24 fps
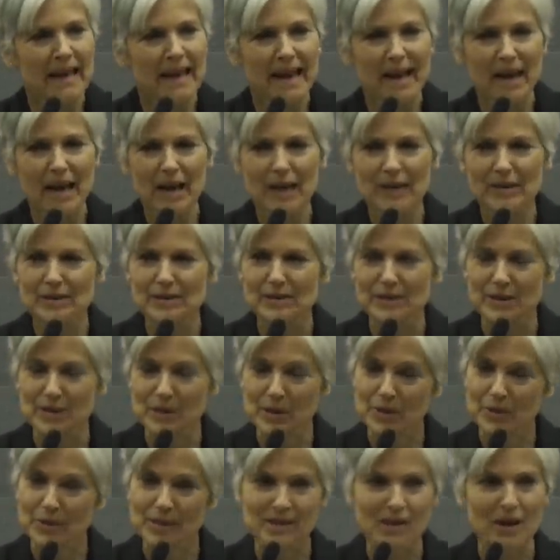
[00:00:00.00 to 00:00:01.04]
And, you
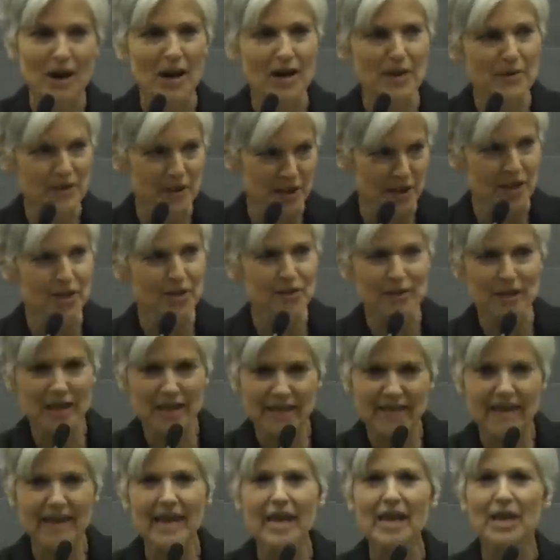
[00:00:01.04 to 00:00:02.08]
know, it's kind of an eerie
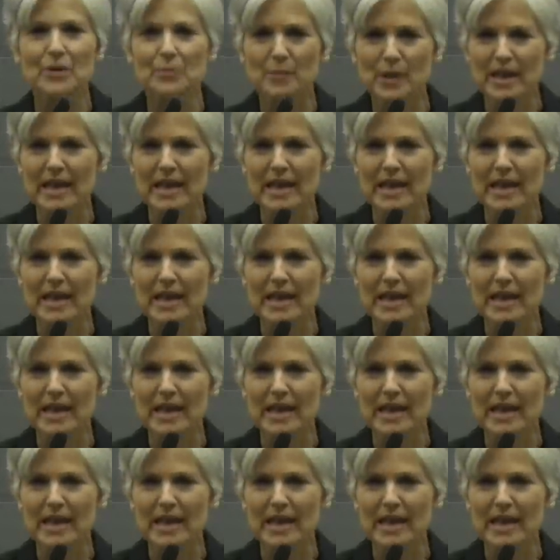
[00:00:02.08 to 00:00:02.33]
thing,